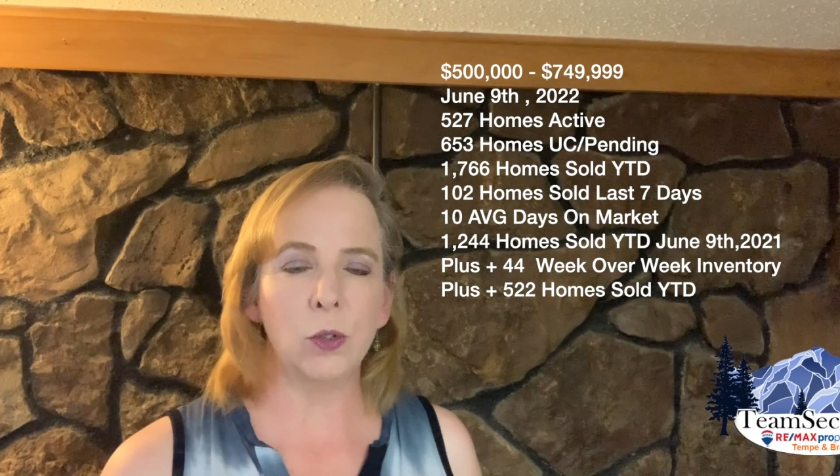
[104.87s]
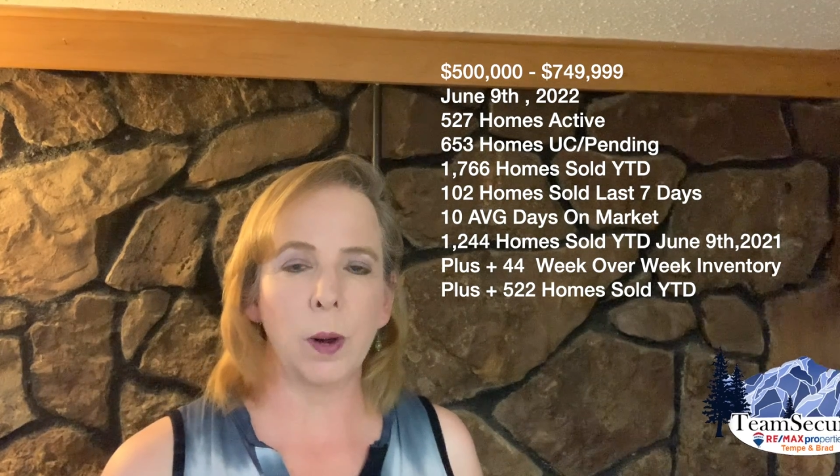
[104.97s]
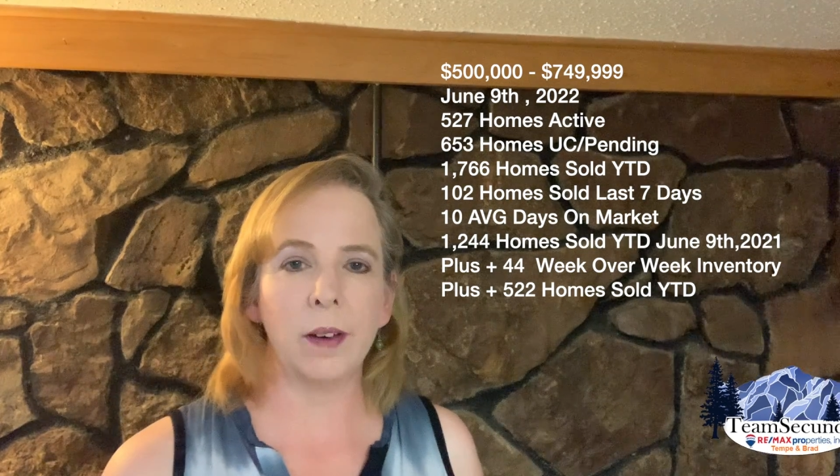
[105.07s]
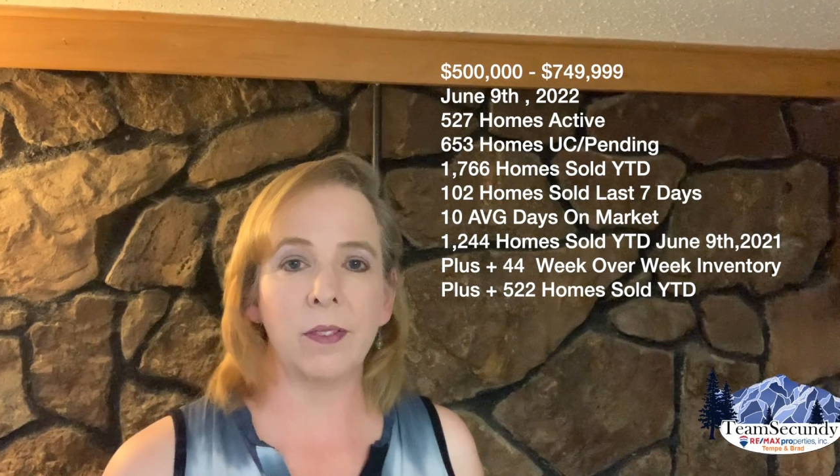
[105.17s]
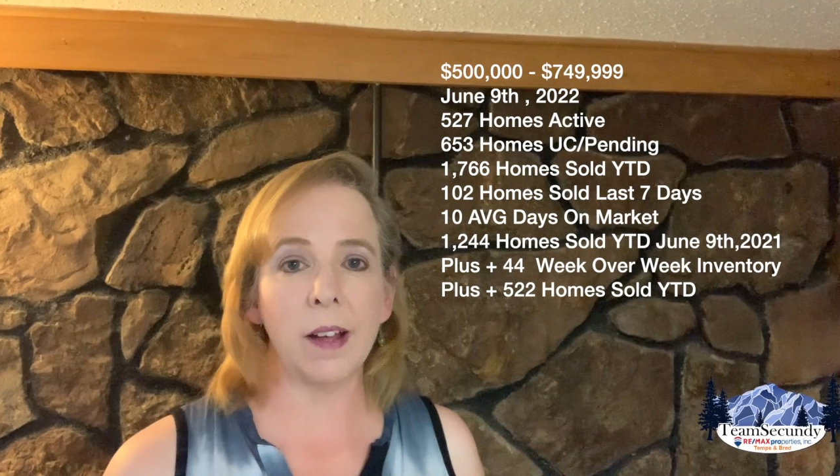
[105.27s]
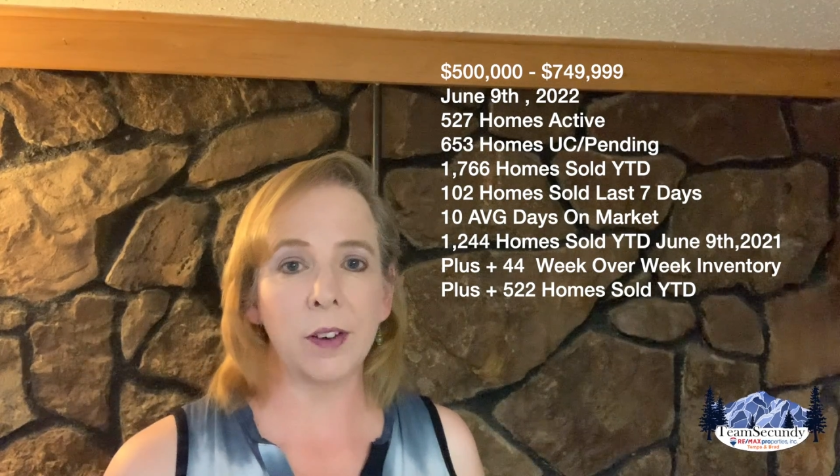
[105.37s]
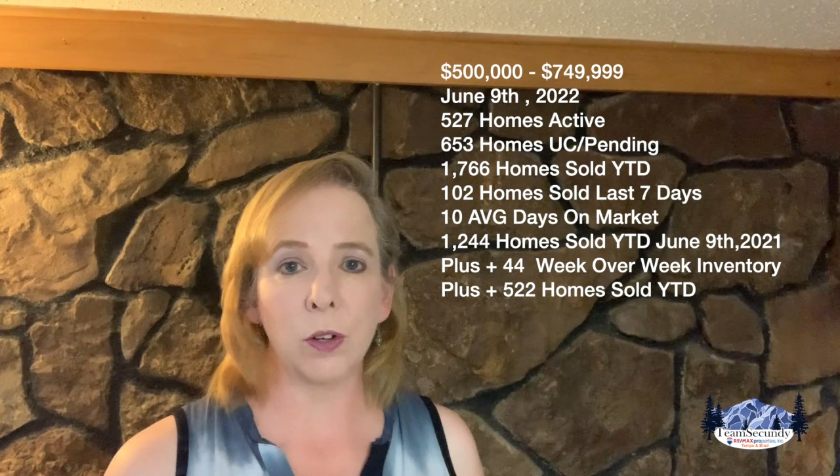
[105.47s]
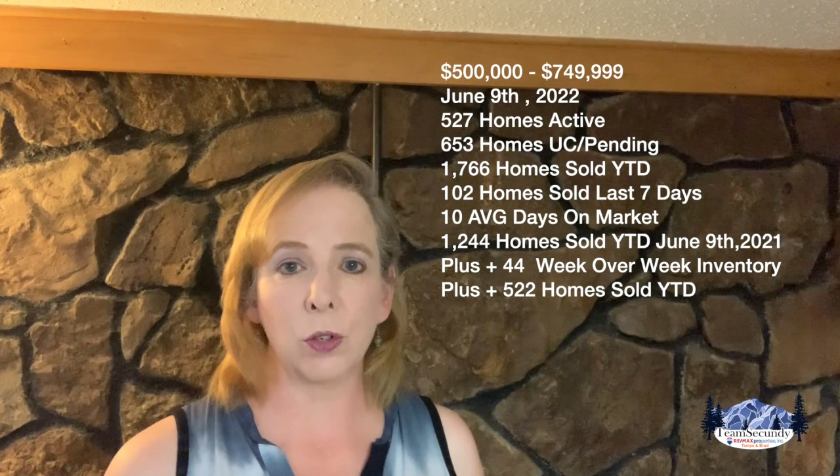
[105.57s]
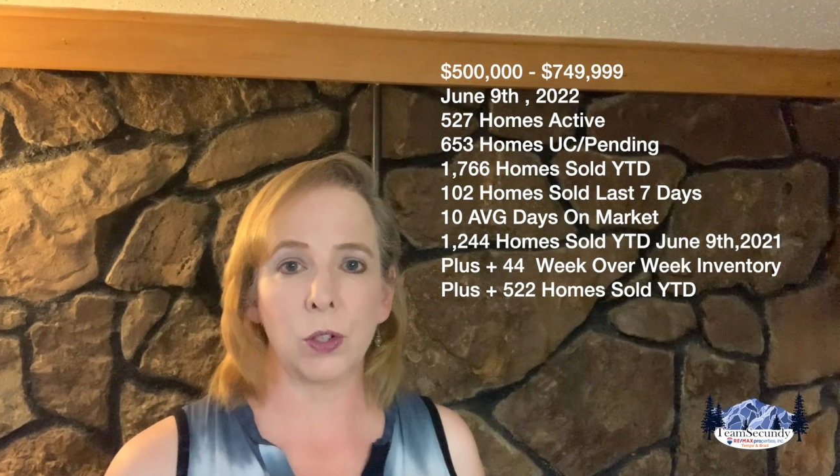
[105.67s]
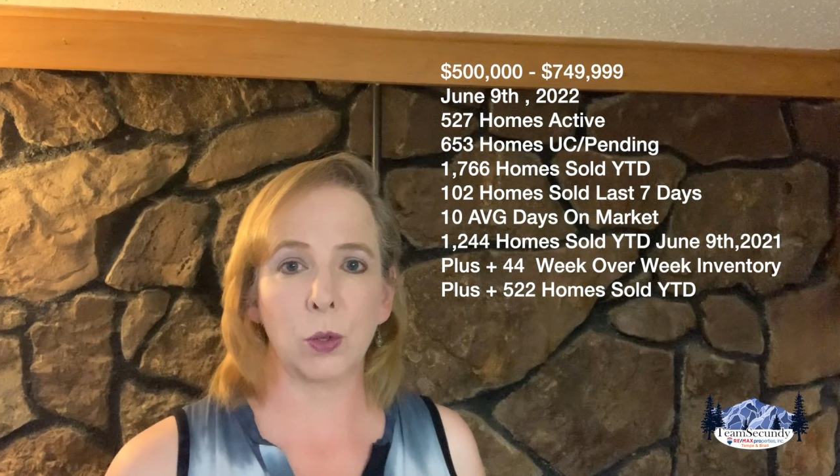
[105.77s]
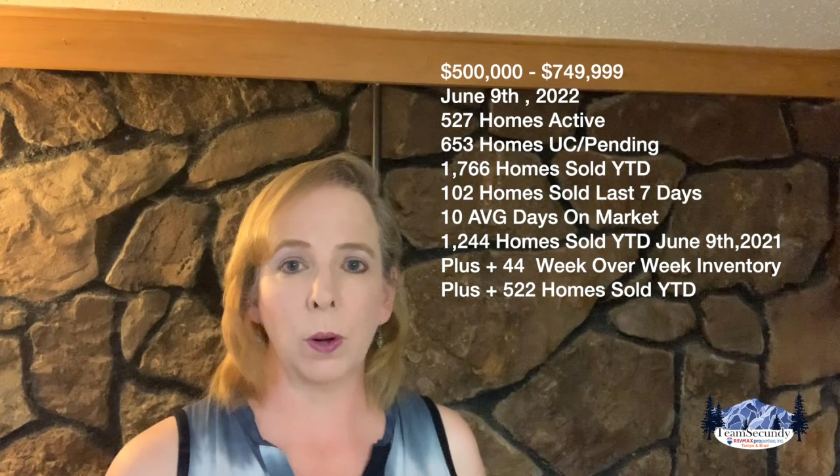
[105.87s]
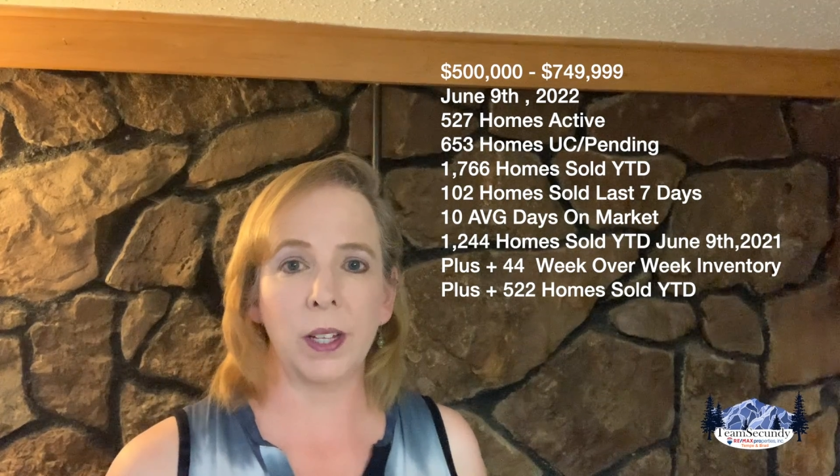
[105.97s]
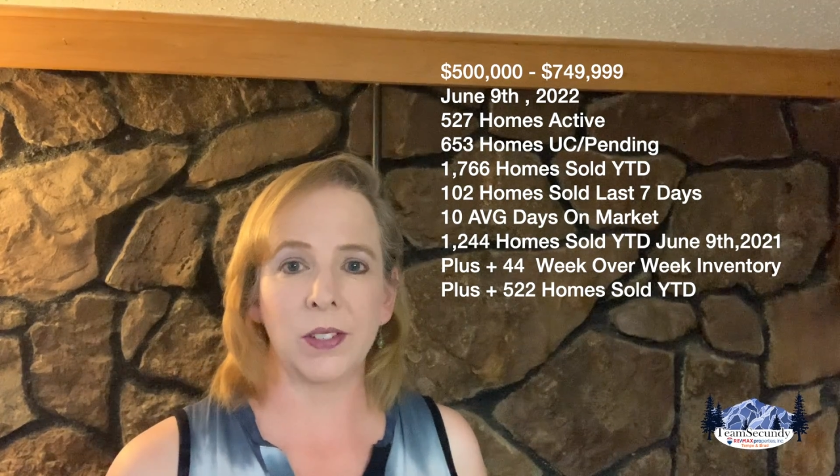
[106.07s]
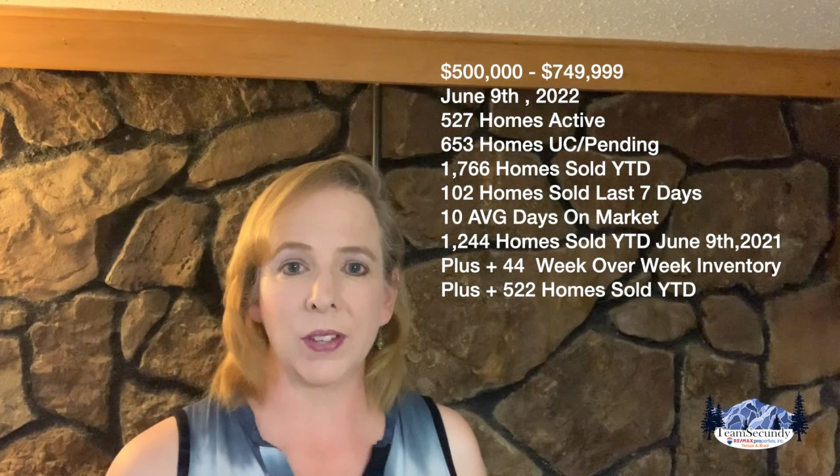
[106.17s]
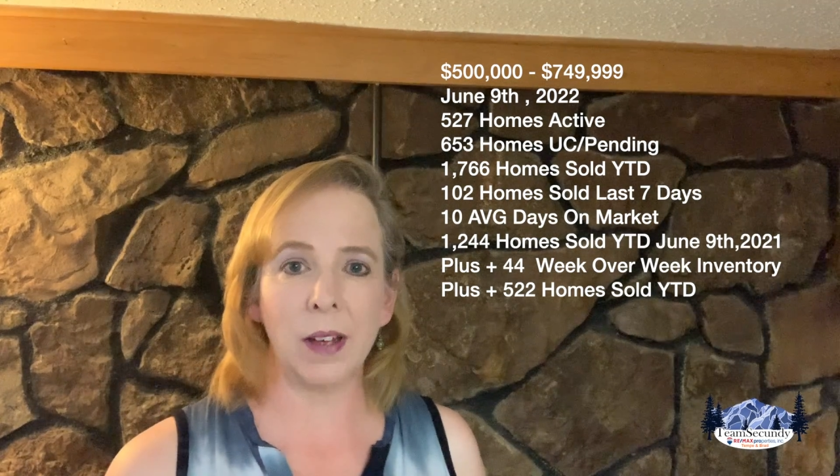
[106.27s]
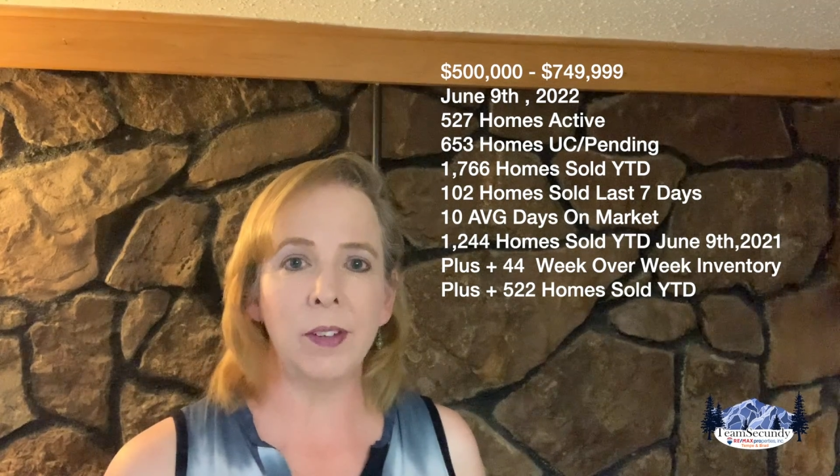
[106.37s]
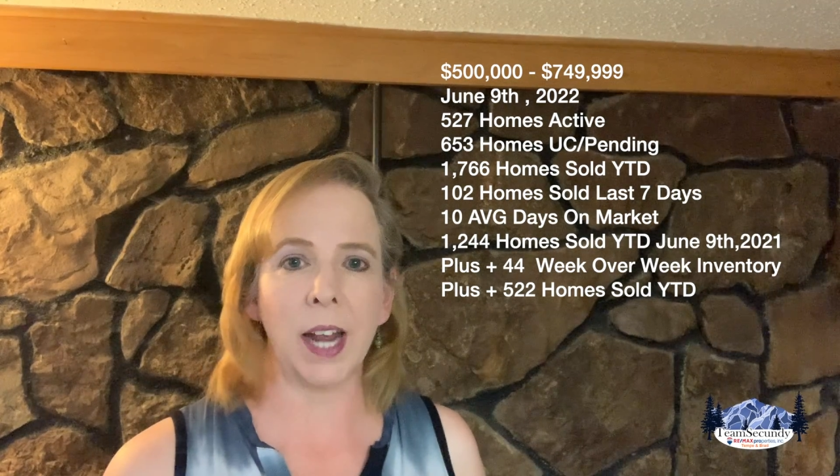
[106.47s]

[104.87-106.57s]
We had five hundred twenty-seven